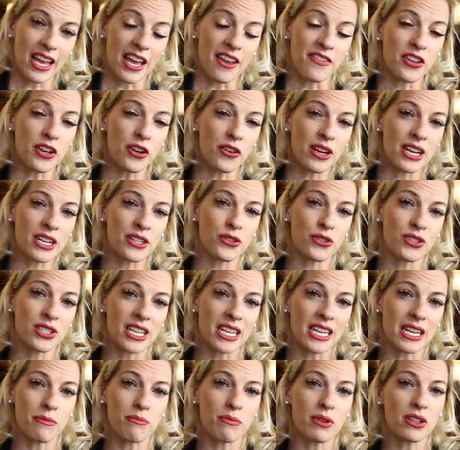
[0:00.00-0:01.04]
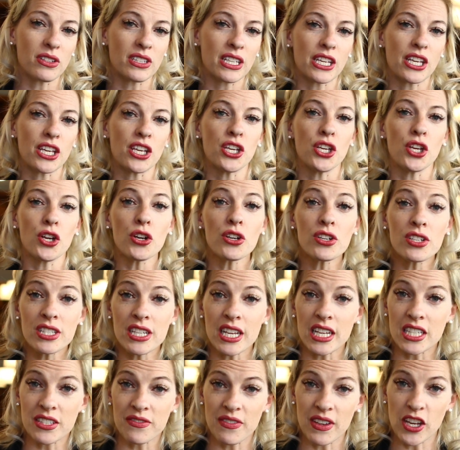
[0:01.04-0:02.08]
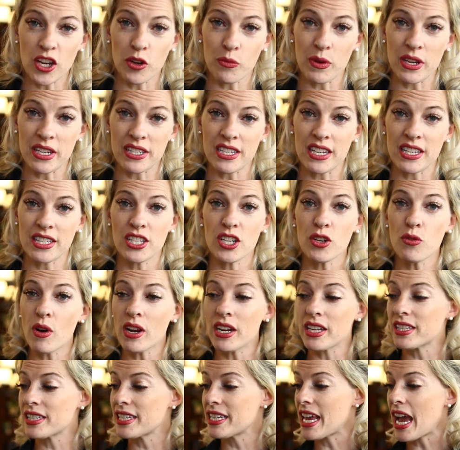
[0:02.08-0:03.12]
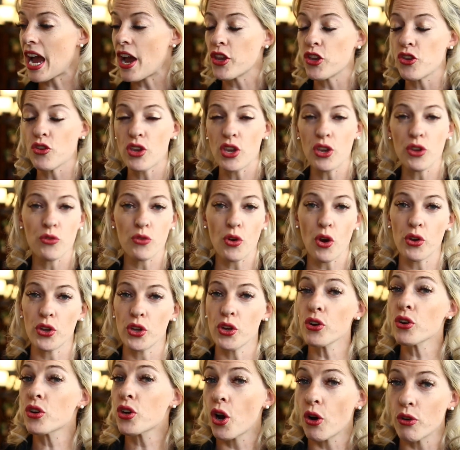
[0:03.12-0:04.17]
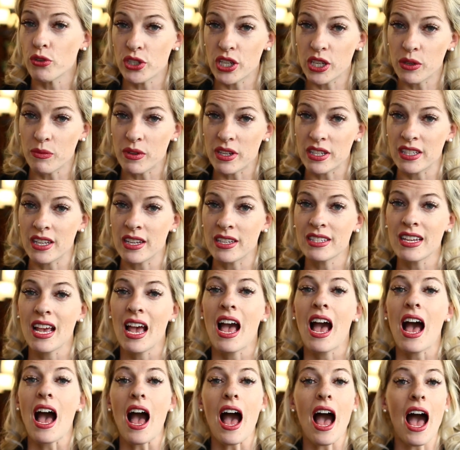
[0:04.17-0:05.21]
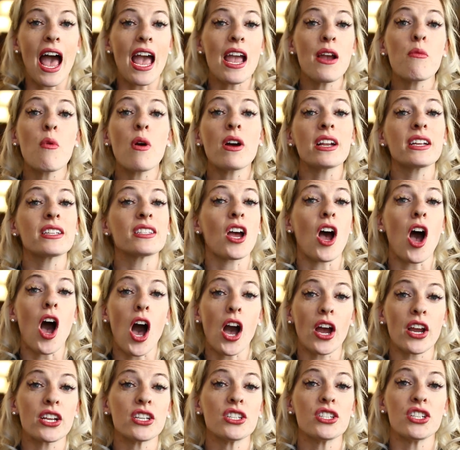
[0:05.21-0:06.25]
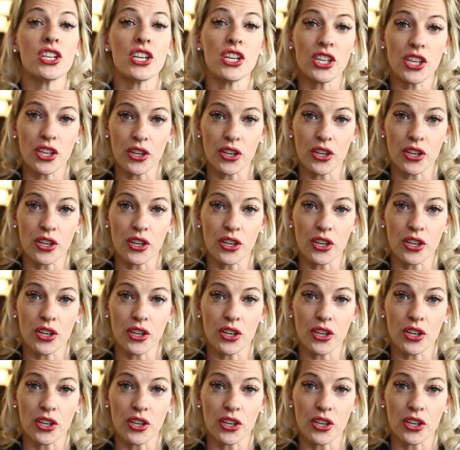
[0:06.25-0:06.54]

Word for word: If you're interested in building your six figure business, you want to see how you can grow your coaching business, I want to talk to